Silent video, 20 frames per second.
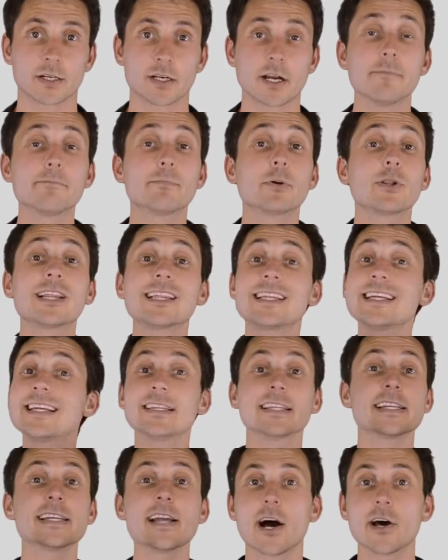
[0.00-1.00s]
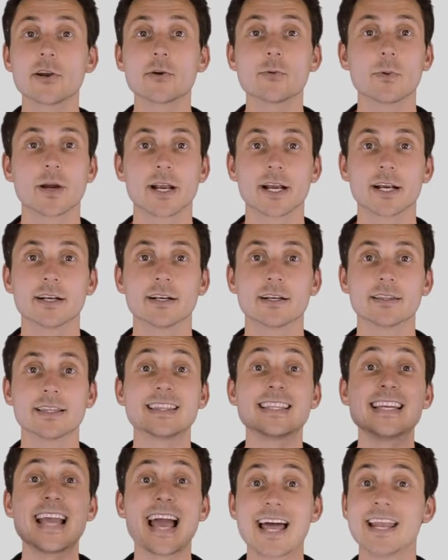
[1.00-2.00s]
completely unaware
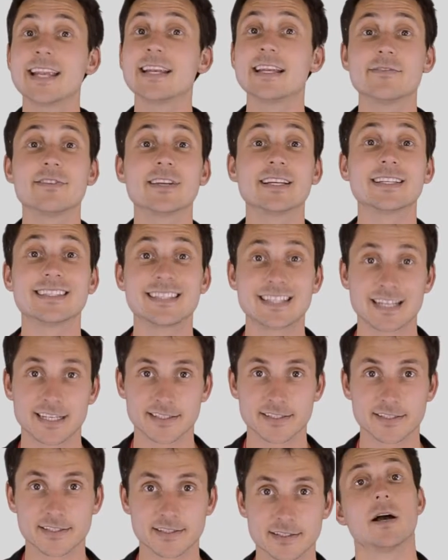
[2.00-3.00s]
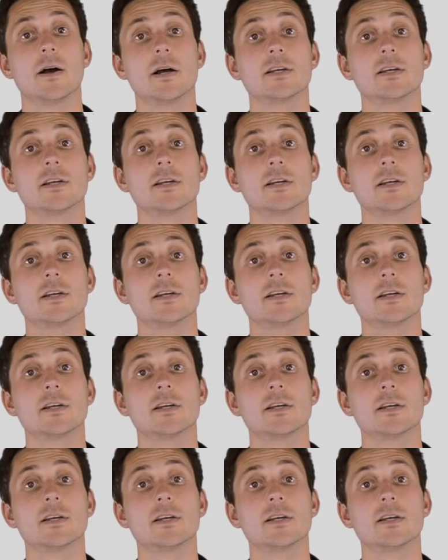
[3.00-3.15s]
that the edit even exists.